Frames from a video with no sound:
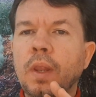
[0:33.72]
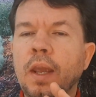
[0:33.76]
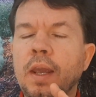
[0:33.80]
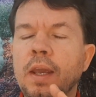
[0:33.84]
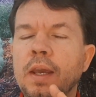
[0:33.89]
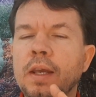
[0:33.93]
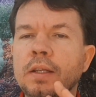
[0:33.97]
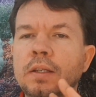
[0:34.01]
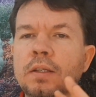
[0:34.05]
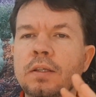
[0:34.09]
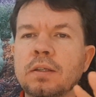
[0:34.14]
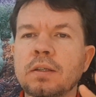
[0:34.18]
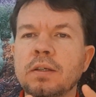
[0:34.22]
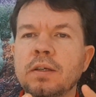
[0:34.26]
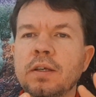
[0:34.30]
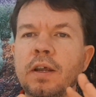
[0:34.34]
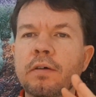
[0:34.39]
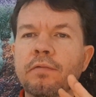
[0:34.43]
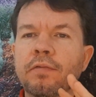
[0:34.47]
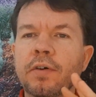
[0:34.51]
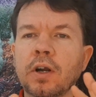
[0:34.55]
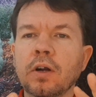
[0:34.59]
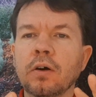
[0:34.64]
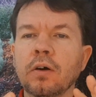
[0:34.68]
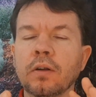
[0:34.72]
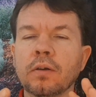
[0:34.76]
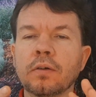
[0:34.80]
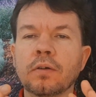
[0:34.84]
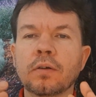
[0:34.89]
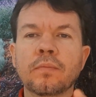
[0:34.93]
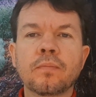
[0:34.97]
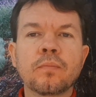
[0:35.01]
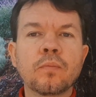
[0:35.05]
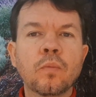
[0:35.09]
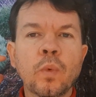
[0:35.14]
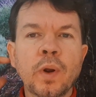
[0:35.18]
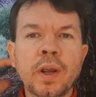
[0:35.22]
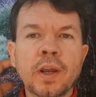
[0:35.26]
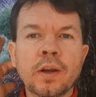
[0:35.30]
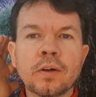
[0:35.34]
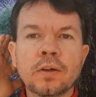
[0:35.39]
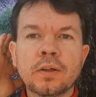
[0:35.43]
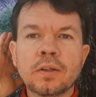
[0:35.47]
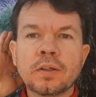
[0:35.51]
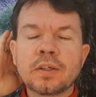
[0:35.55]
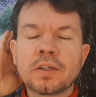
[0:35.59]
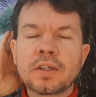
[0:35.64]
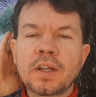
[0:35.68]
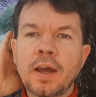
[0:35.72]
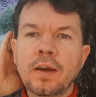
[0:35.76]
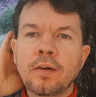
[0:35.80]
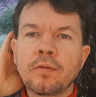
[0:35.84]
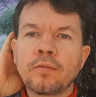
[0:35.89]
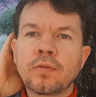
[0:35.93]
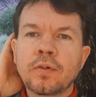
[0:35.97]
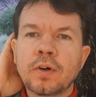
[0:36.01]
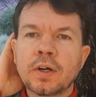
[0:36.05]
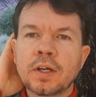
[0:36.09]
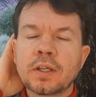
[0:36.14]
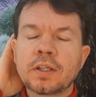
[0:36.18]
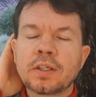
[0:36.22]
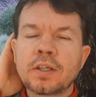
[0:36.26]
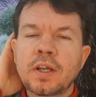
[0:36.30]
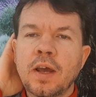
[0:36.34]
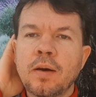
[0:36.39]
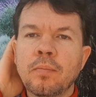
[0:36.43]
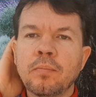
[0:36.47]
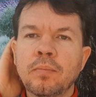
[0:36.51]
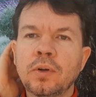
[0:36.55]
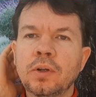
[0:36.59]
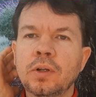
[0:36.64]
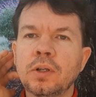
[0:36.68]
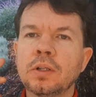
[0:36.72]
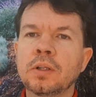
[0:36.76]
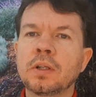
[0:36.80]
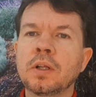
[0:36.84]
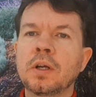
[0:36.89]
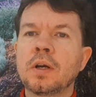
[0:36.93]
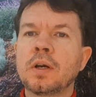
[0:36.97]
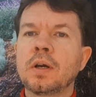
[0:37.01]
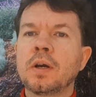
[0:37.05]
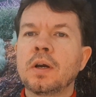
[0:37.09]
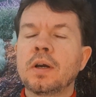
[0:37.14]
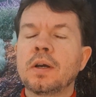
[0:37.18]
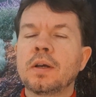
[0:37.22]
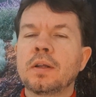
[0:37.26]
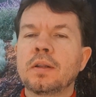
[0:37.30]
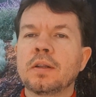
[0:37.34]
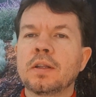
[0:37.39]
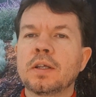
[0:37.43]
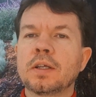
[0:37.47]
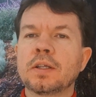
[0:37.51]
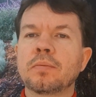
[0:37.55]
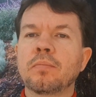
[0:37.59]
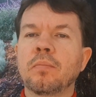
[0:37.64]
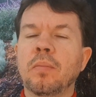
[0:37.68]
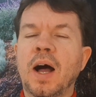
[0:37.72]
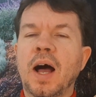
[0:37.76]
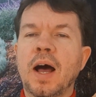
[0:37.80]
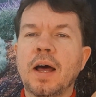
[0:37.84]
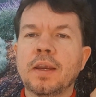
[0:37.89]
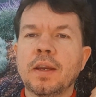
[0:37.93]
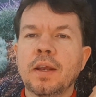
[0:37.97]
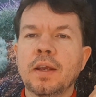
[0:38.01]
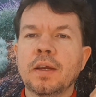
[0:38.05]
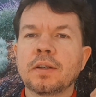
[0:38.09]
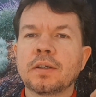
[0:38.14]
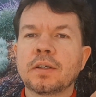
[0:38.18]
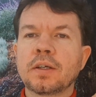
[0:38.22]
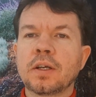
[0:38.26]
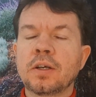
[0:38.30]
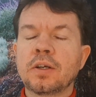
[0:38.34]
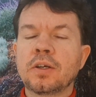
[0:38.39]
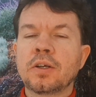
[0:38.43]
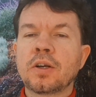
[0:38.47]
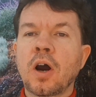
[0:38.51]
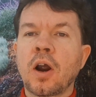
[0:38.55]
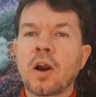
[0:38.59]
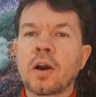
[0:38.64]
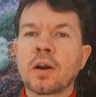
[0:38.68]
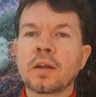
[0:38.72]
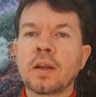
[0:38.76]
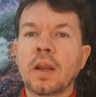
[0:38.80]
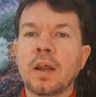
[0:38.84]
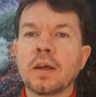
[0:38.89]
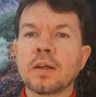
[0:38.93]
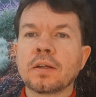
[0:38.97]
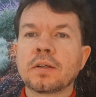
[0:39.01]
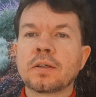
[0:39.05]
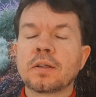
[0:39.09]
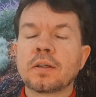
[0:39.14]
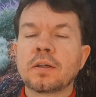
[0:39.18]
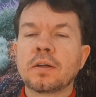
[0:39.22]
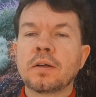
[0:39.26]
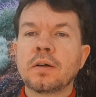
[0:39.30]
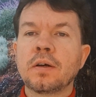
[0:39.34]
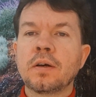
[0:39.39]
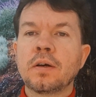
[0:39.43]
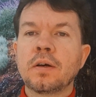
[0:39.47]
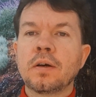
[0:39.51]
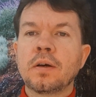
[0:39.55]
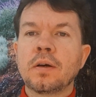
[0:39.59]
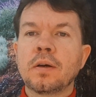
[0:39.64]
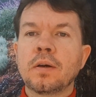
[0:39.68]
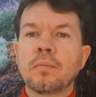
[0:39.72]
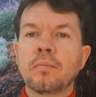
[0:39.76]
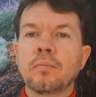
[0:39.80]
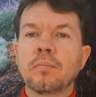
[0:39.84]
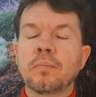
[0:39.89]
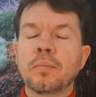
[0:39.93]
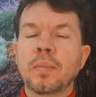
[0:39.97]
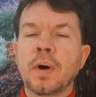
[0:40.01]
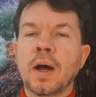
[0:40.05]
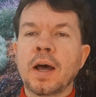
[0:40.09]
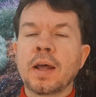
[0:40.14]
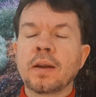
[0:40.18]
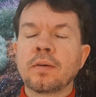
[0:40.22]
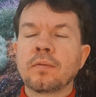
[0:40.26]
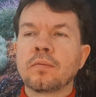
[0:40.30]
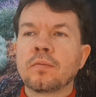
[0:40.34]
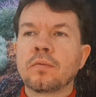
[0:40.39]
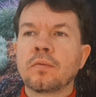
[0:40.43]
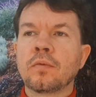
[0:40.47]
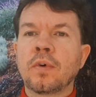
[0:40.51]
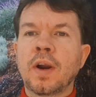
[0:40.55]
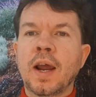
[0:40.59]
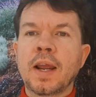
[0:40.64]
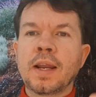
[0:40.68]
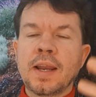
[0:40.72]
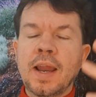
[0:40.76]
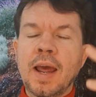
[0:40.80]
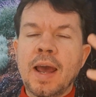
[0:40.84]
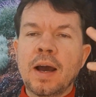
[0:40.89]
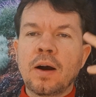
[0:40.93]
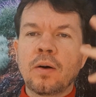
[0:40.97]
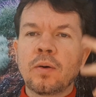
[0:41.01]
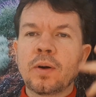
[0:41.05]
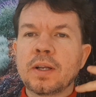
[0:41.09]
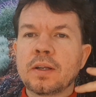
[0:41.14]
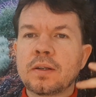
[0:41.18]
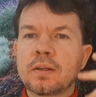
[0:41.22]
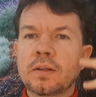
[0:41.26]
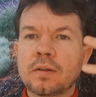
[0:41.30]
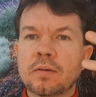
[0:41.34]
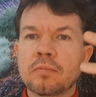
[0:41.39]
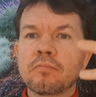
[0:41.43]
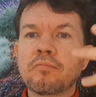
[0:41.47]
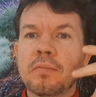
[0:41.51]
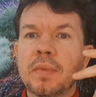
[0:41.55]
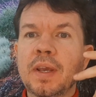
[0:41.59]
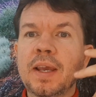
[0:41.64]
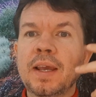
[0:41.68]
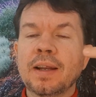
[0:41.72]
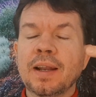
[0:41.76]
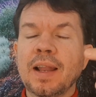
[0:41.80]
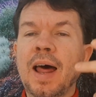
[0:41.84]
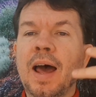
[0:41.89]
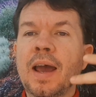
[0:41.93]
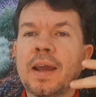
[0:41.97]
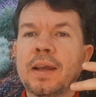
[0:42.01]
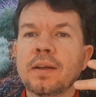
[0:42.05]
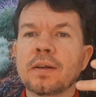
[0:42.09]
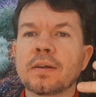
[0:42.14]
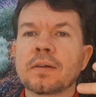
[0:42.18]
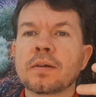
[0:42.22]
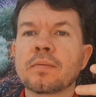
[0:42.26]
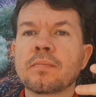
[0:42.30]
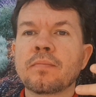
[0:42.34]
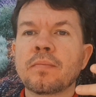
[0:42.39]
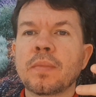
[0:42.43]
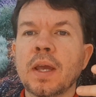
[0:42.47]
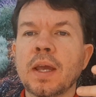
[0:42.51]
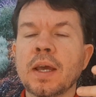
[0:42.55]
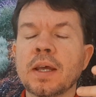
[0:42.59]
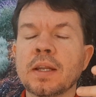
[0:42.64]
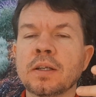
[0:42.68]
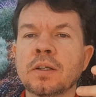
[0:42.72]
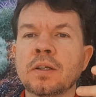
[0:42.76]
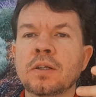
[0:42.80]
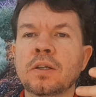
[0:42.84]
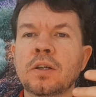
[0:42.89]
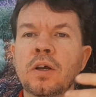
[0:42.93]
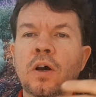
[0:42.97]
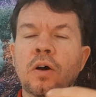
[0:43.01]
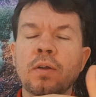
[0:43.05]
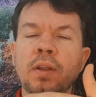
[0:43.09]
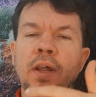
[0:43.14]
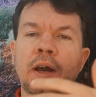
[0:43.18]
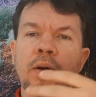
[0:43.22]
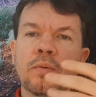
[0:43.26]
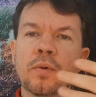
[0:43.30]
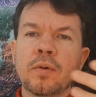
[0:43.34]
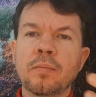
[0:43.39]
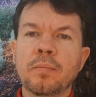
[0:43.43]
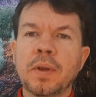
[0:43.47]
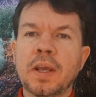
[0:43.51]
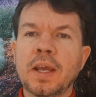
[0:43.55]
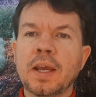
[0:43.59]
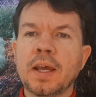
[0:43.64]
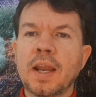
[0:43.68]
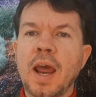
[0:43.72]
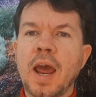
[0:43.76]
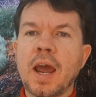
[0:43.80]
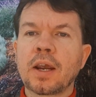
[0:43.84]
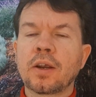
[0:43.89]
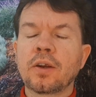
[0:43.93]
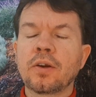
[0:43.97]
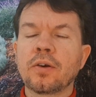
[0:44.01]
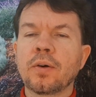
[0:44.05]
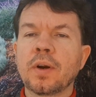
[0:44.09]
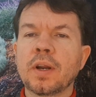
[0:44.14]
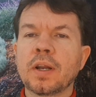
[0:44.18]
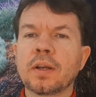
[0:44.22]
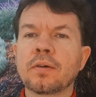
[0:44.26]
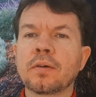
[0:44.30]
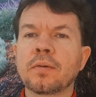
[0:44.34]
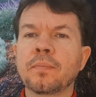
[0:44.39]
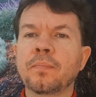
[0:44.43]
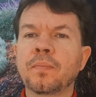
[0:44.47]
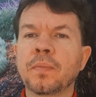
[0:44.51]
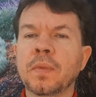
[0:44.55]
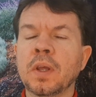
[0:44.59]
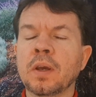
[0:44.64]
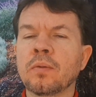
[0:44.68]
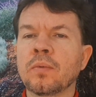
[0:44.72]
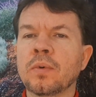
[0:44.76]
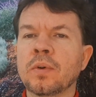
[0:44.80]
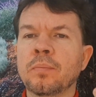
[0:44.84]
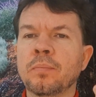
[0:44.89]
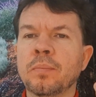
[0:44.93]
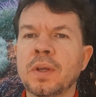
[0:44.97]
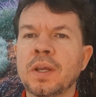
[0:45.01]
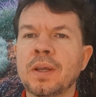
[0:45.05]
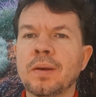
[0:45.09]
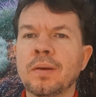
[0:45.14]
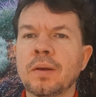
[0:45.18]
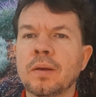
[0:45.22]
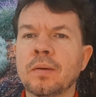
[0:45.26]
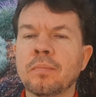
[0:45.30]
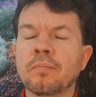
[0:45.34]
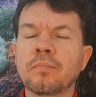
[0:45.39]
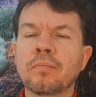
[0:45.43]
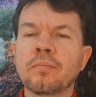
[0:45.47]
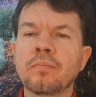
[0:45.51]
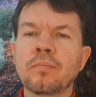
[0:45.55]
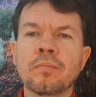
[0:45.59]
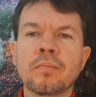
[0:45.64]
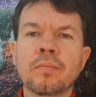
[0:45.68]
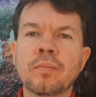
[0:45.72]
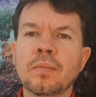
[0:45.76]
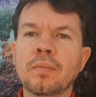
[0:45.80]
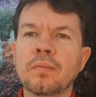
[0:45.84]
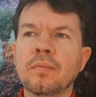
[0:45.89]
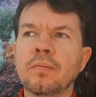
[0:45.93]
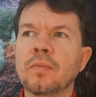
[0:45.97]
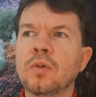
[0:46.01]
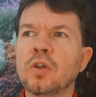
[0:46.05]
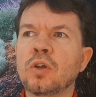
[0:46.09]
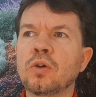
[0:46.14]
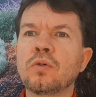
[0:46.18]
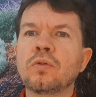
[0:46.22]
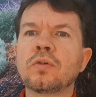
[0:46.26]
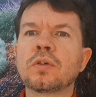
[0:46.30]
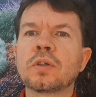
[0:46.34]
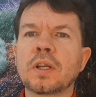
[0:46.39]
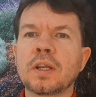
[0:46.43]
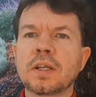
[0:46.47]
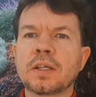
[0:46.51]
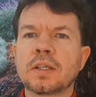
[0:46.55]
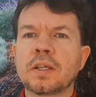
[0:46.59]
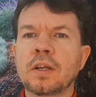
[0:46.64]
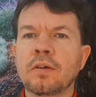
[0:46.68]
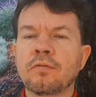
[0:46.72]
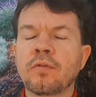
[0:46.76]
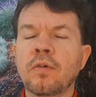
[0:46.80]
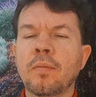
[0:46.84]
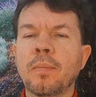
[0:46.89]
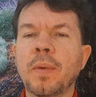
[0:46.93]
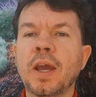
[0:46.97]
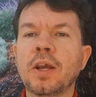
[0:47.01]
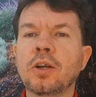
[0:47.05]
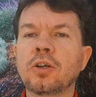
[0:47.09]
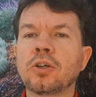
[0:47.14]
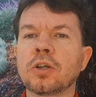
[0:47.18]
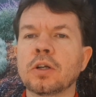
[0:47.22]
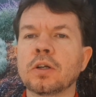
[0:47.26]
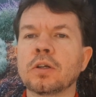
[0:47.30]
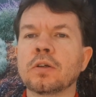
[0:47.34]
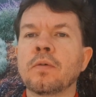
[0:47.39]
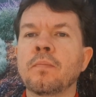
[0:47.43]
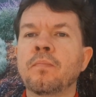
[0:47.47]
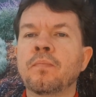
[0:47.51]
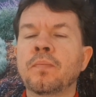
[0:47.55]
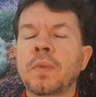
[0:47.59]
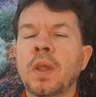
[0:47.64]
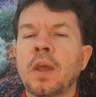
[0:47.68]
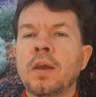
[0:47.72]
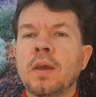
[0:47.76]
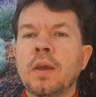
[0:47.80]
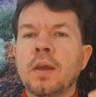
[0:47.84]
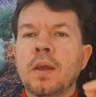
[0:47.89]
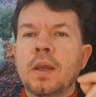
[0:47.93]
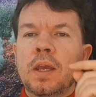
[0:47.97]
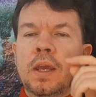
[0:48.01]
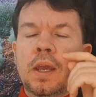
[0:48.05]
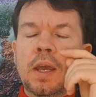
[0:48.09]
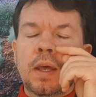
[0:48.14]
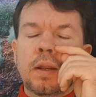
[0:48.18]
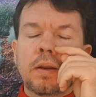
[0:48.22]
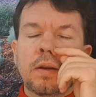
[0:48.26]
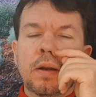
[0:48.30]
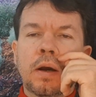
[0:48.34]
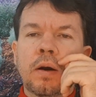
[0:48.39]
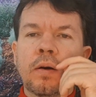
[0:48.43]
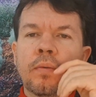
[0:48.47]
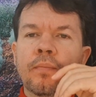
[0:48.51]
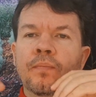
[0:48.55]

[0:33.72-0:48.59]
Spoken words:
it's difficult. We could say, for example, this body is in darkness, but right now it's in light, and so that would be inaccurate. It would be useless information. And